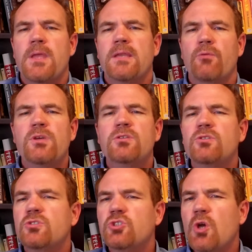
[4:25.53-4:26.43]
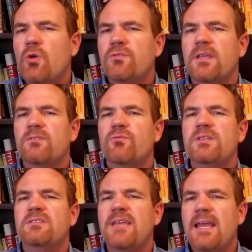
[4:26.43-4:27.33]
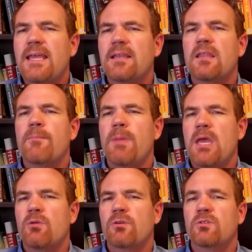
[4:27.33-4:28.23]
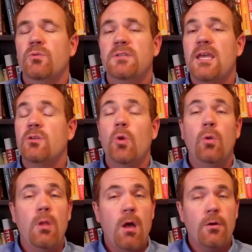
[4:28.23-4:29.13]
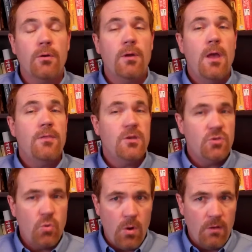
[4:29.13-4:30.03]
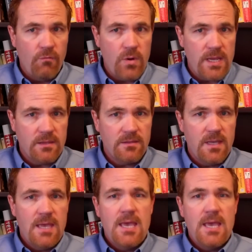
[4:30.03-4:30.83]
Now, research shows that resetting the pancreas will take no longer than 12 weeks.